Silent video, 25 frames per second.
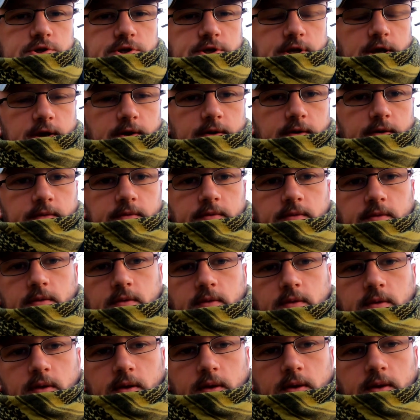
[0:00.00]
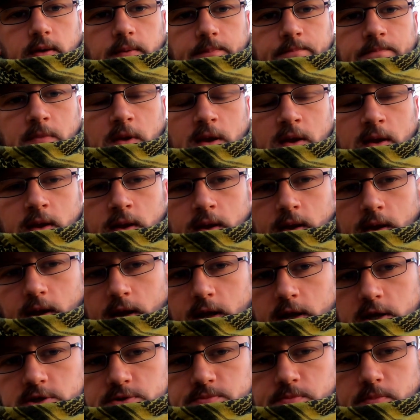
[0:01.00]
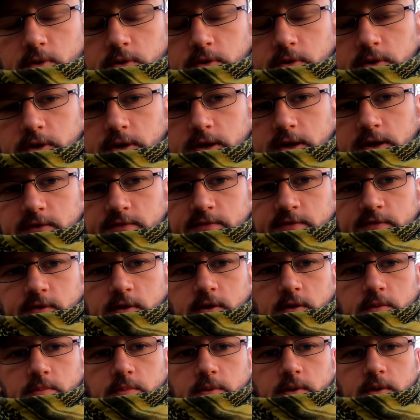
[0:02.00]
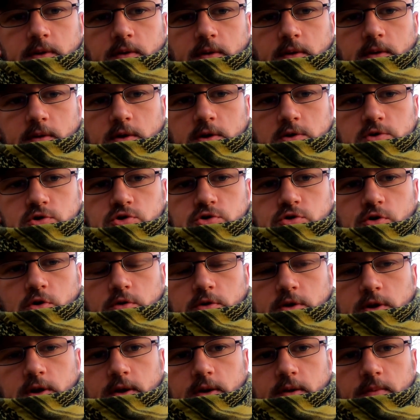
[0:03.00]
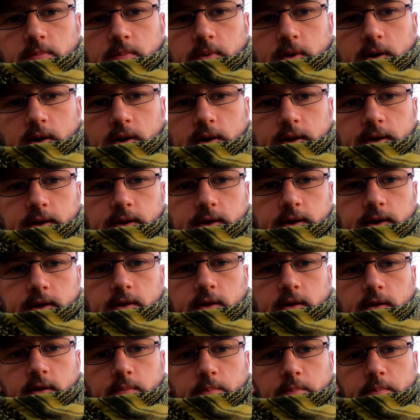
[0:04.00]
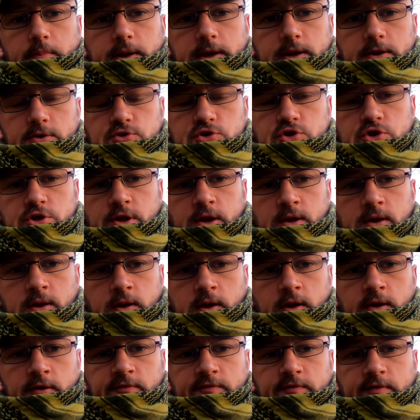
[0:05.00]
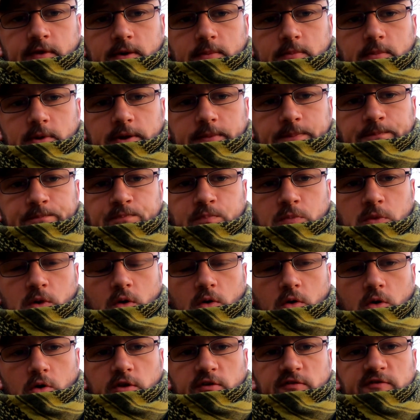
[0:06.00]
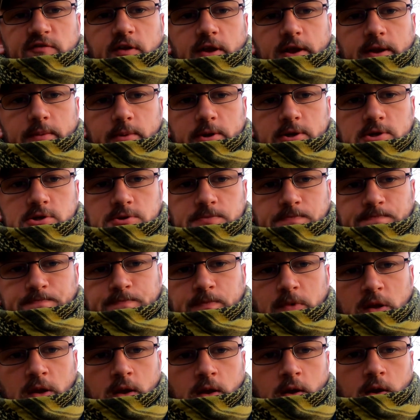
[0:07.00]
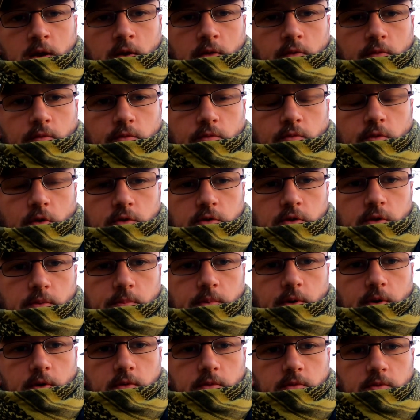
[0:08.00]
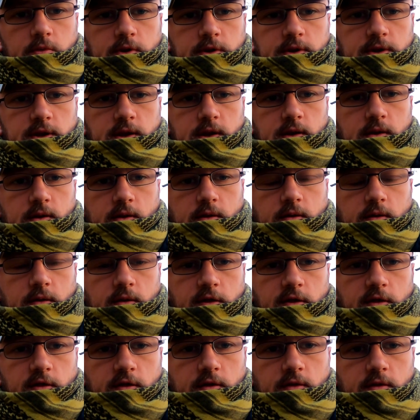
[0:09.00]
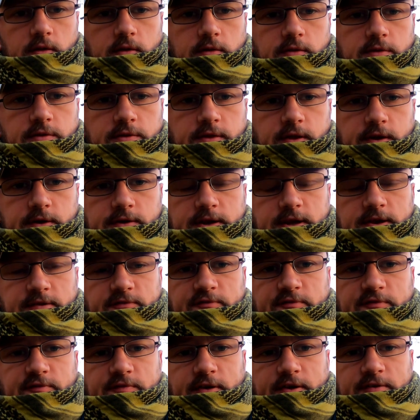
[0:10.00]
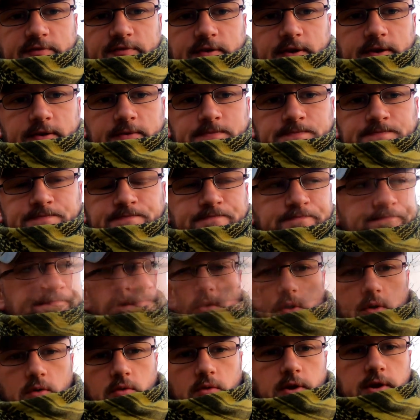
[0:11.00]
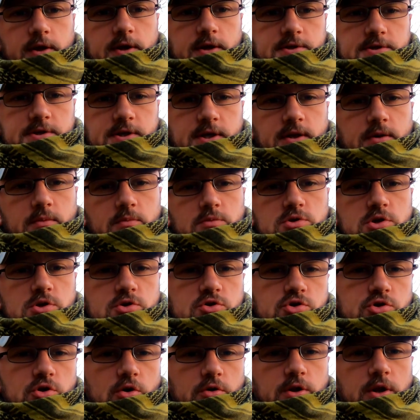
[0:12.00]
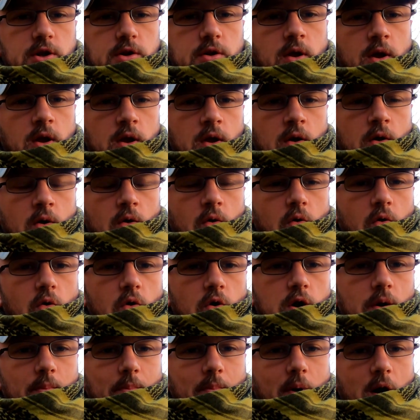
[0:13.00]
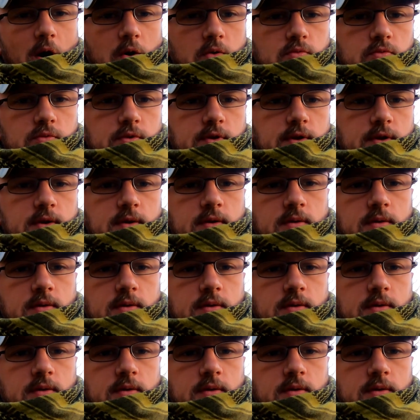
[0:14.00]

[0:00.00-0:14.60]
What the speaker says: certain. It is believed to have been constructed by either the Baird family or the Flemings round about the year 1350. Now, like I said, it was constructed on a mound